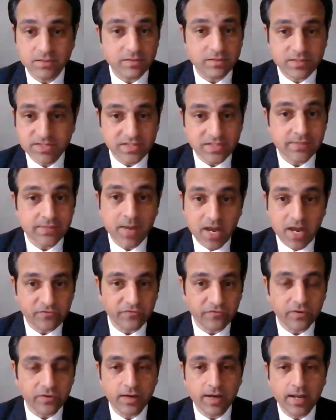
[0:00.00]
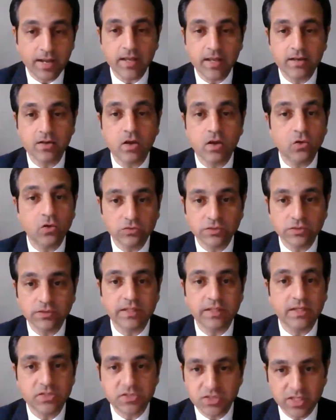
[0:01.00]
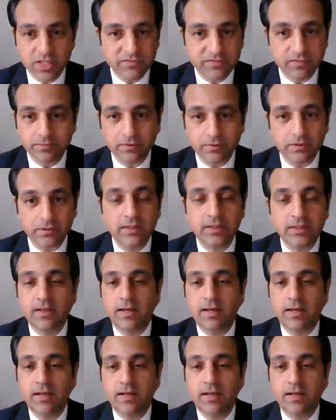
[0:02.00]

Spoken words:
team effort, and only achievable